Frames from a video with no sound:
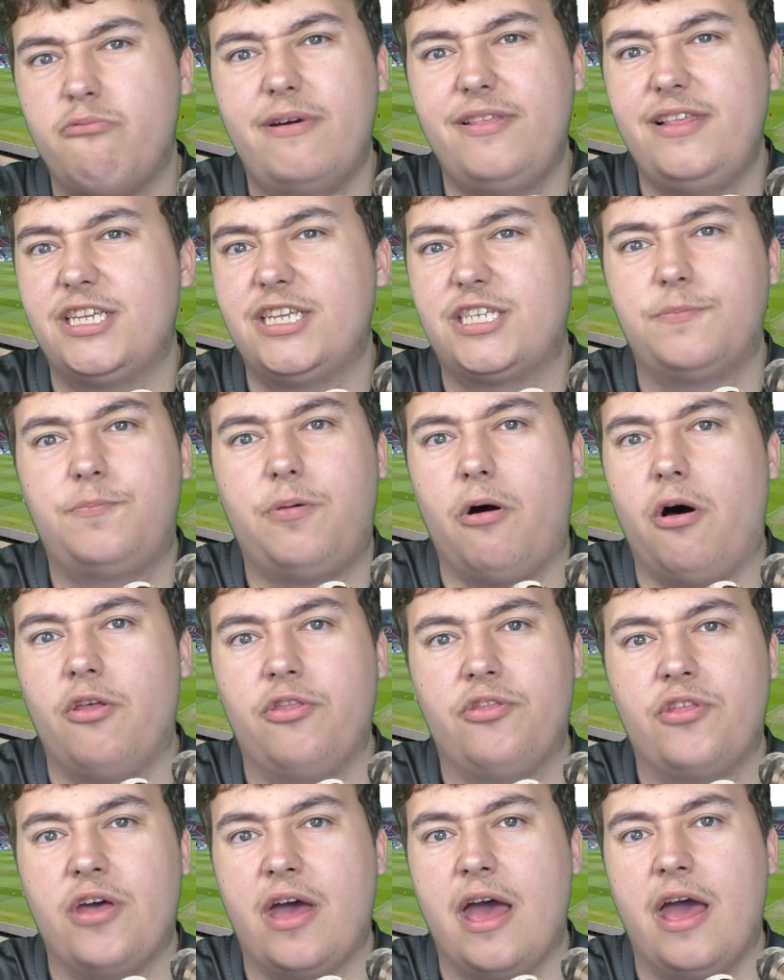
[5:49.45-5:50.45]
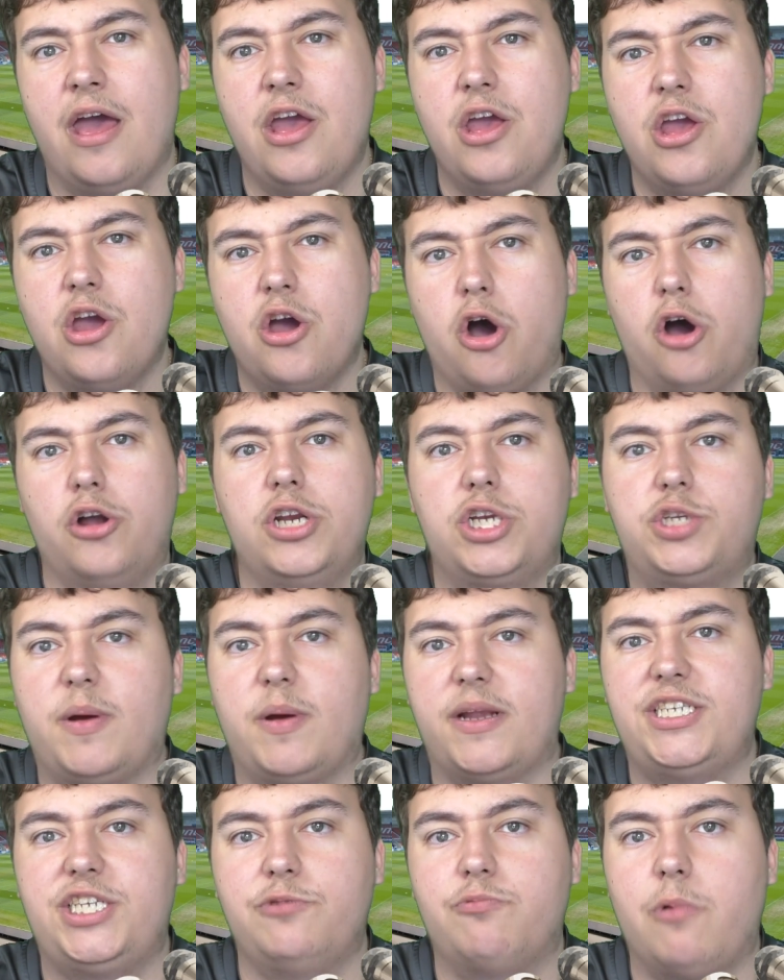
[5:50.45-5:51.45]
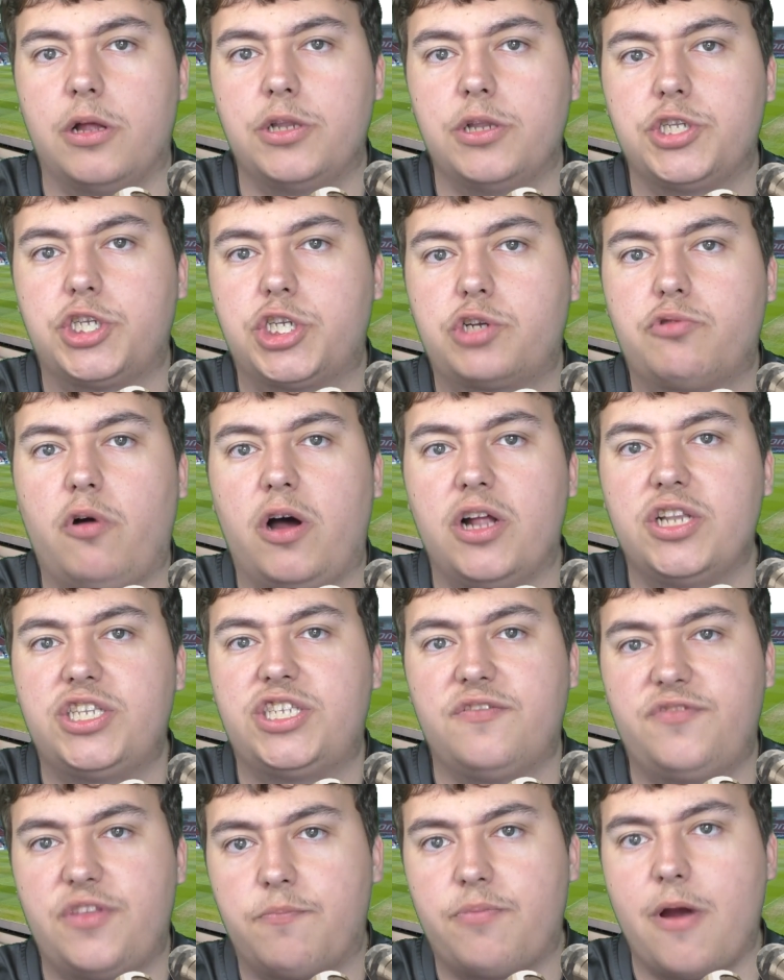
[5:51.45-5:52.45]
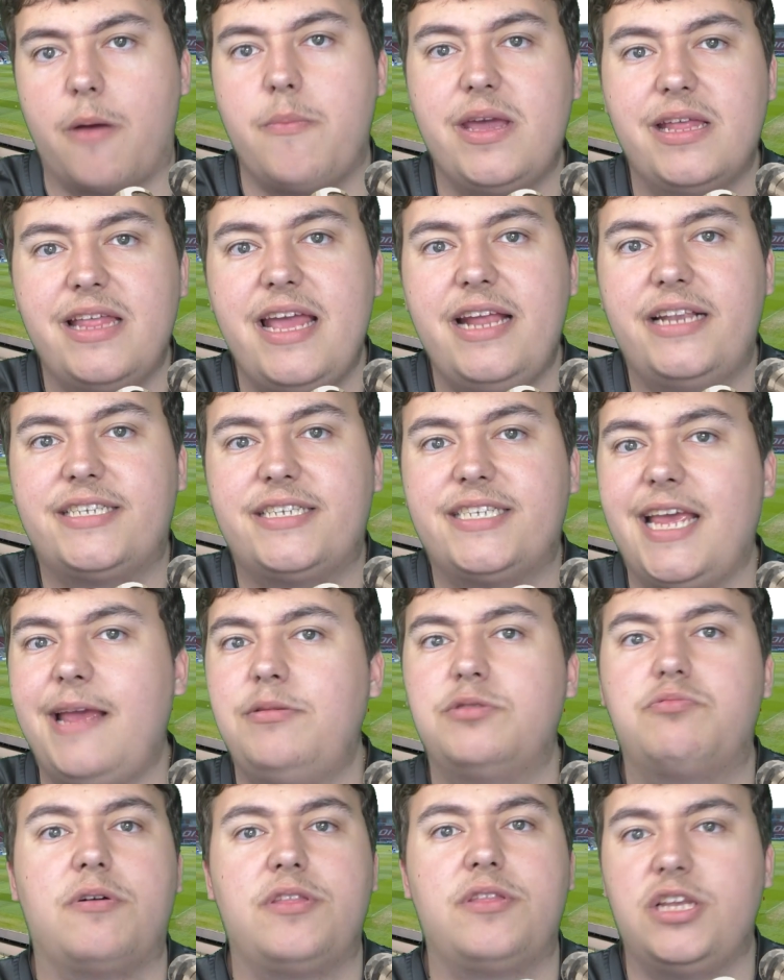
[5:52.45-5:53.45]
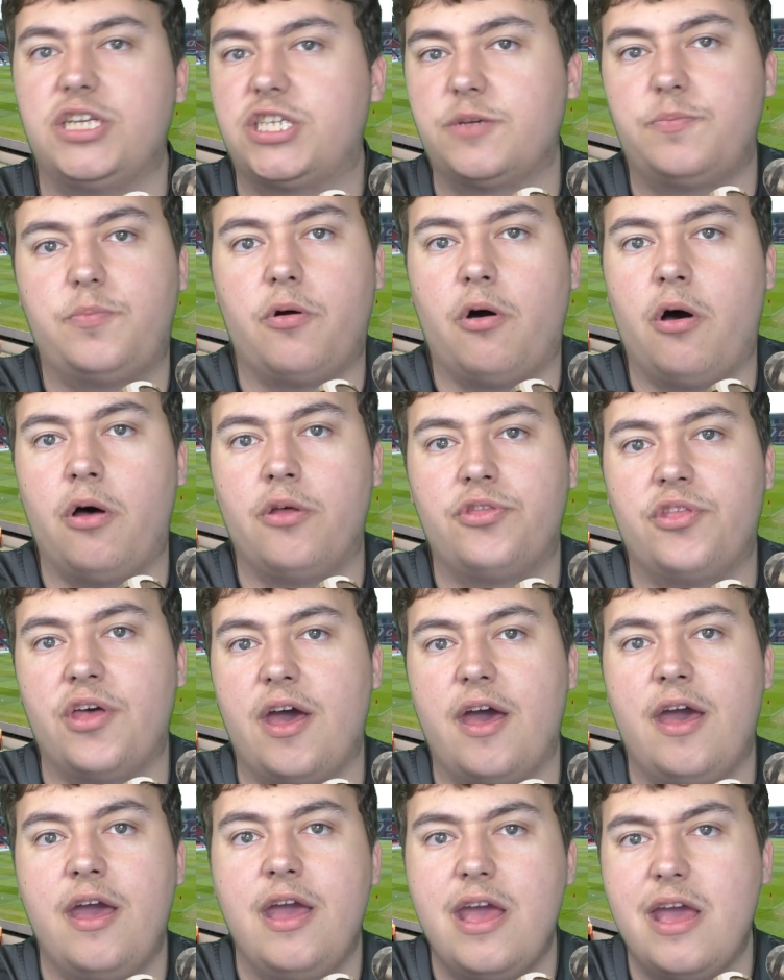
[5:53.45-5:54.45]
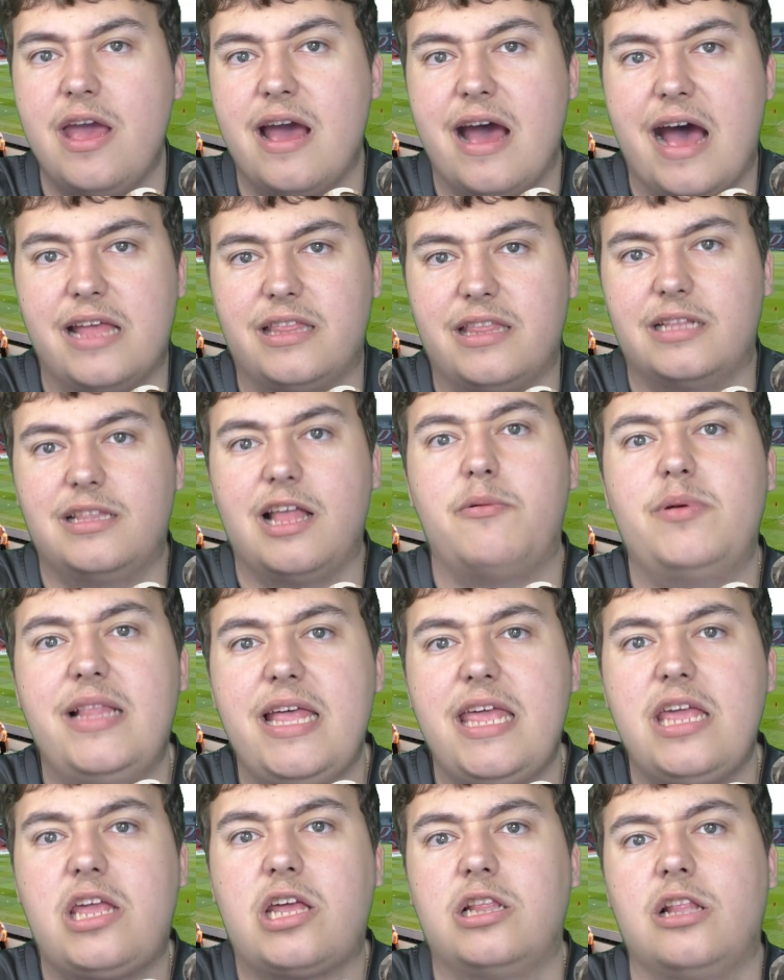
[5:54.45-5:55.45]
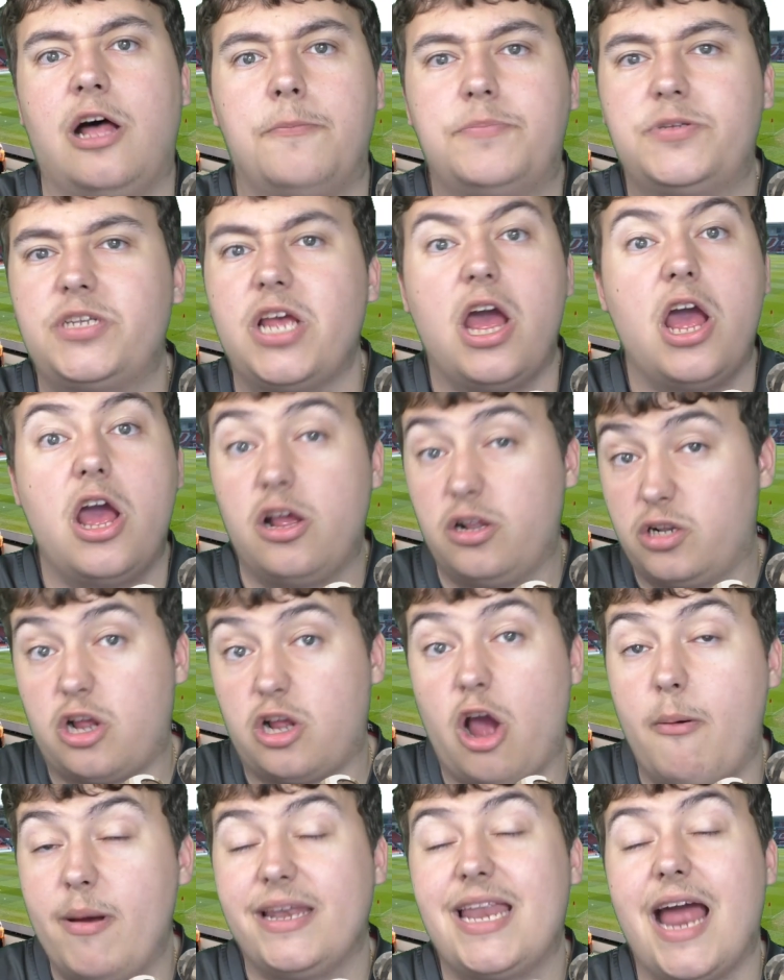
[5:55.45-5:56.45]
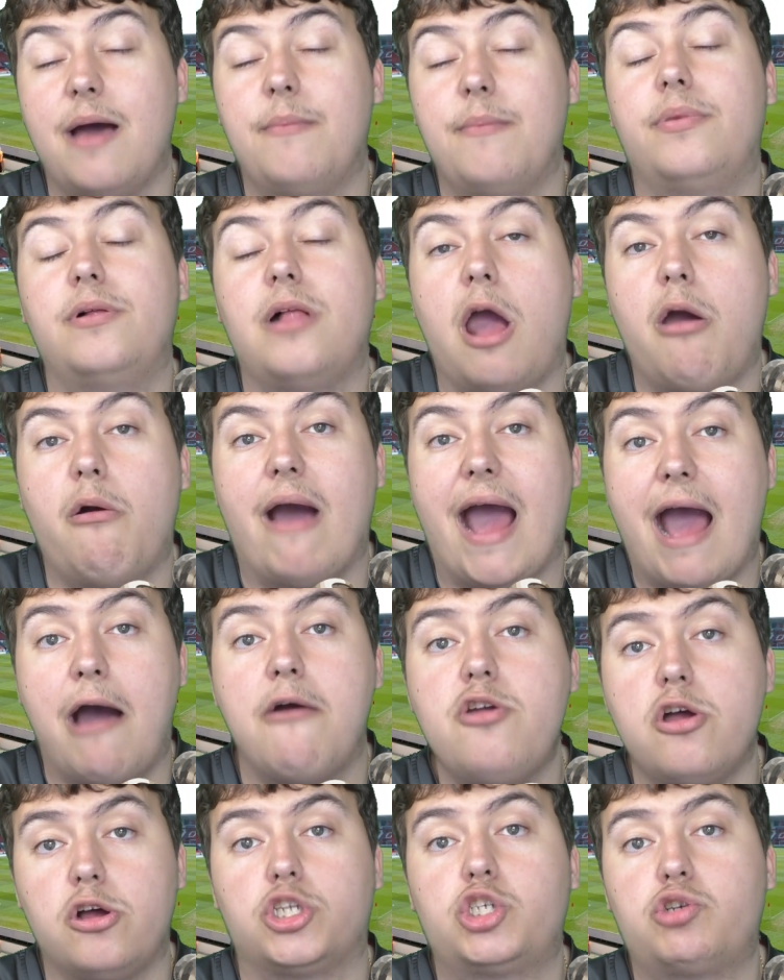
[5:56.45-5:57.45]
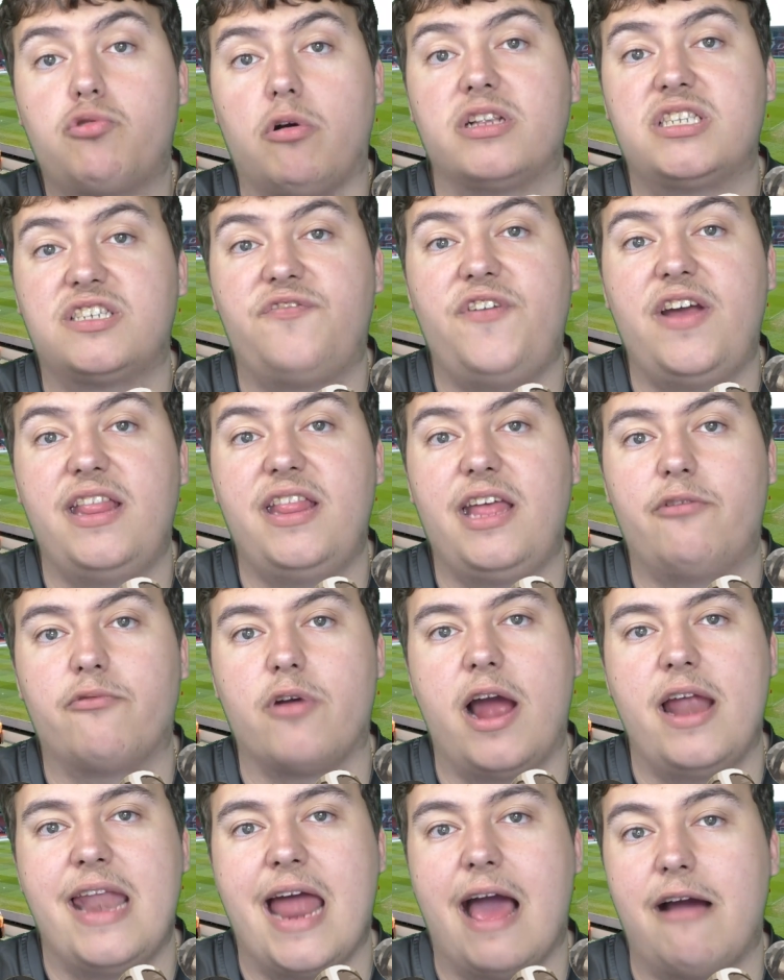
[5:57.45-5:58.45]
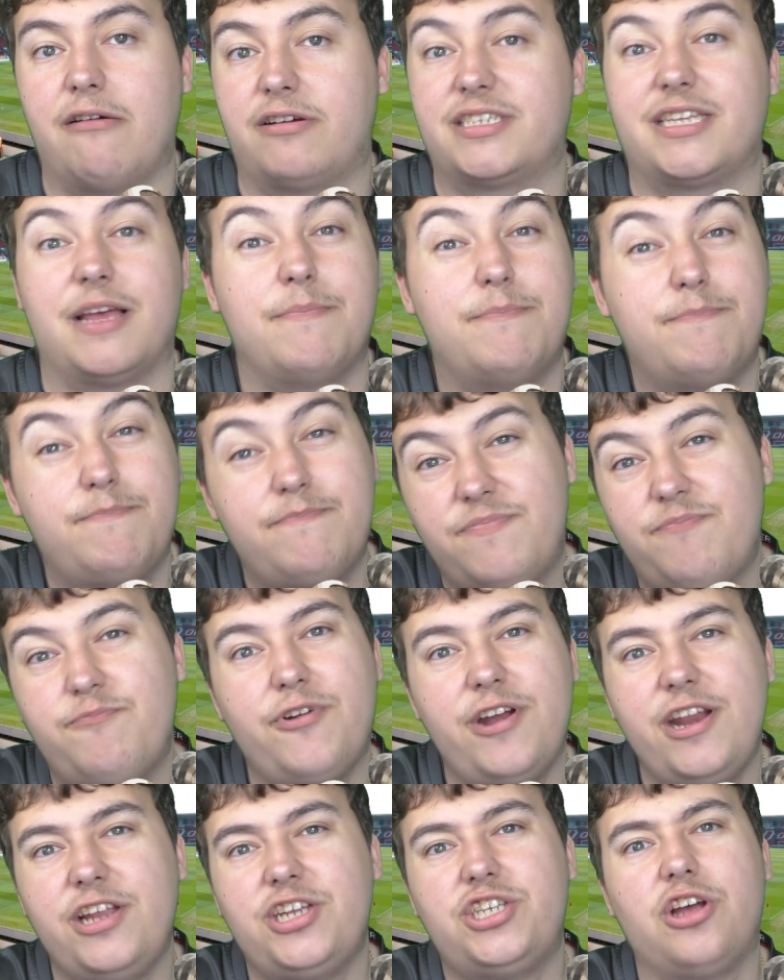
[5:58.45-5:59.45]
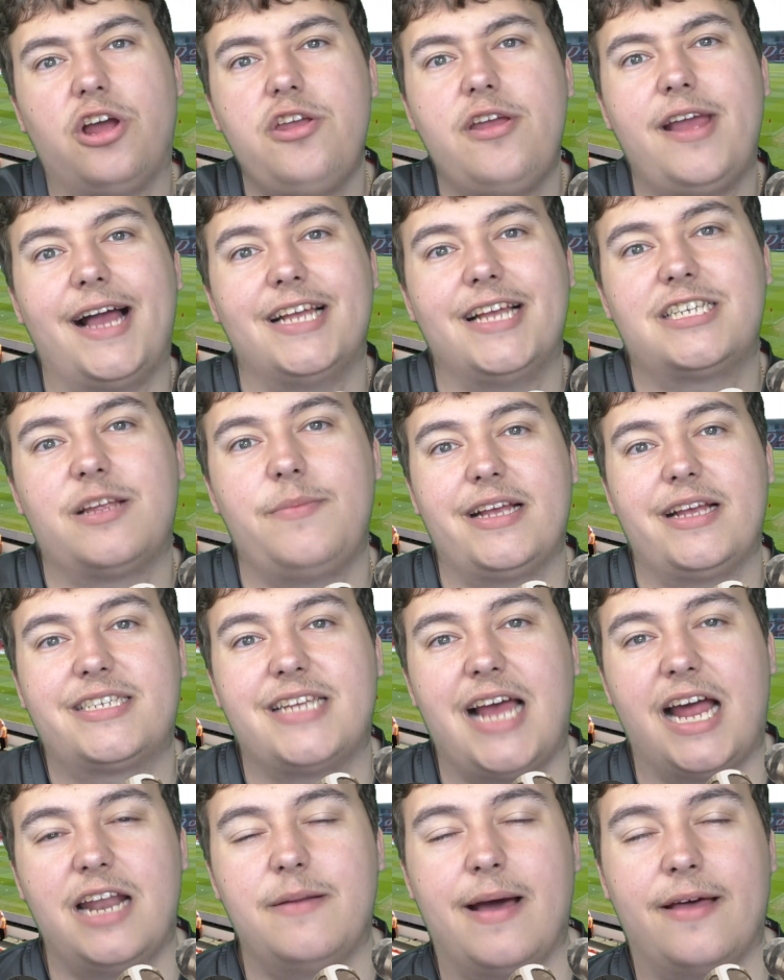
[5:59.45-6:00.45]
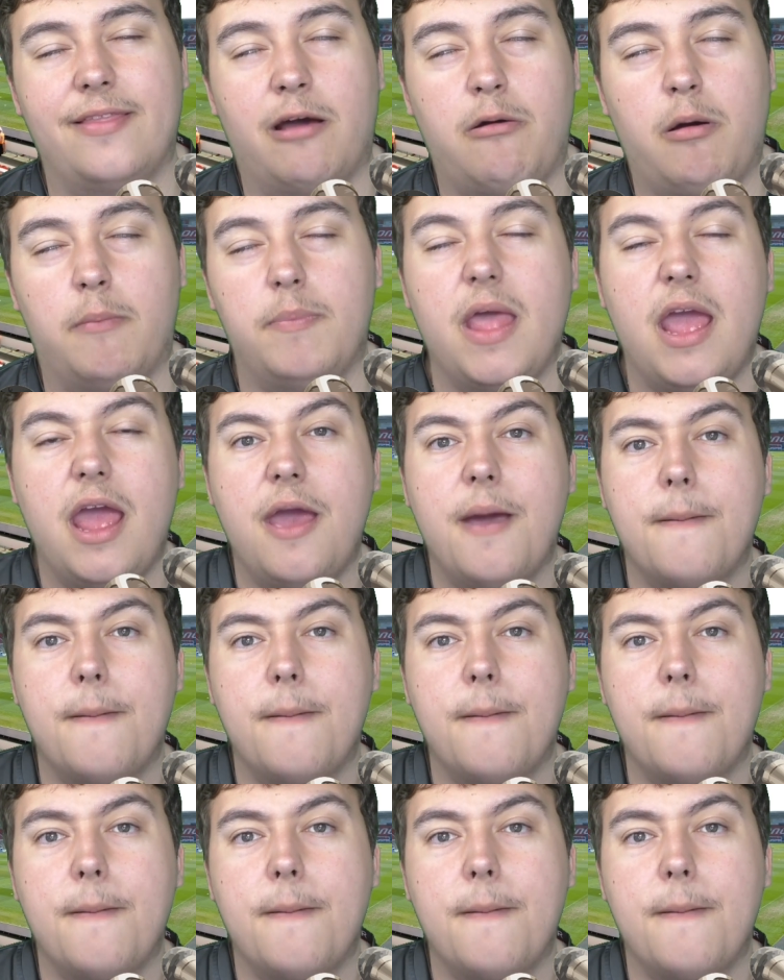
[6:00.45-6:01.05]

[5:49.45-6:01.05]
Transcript: whether you support the under 21 squads of the Premier League teams, whether you support the uh, the lower league clubs. Comment down below how your squad's feeling right now, because I'm pretty sure you guys to be excited about that one.